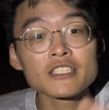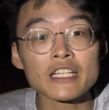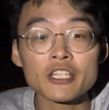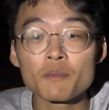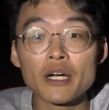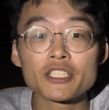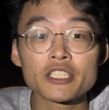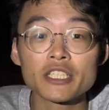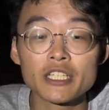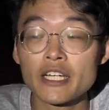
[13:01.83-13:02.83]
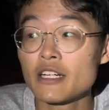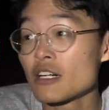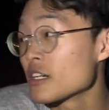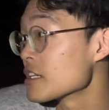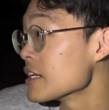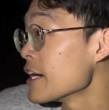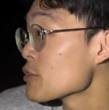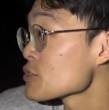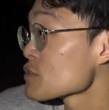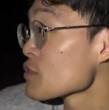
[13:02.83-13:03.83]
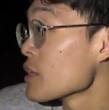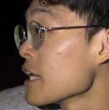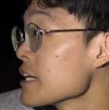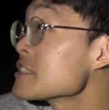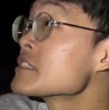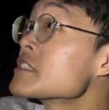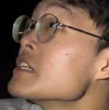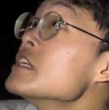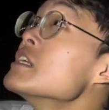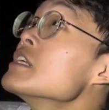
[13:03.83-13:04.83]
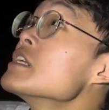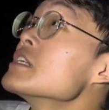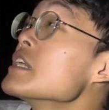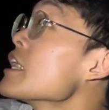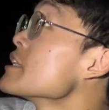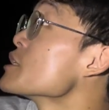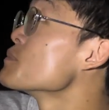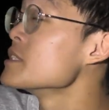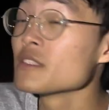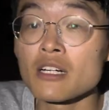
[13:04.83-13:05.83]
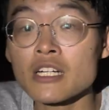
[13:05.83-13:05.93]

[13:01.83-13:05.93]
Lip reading: nothing much else for us. Yeah, there's been a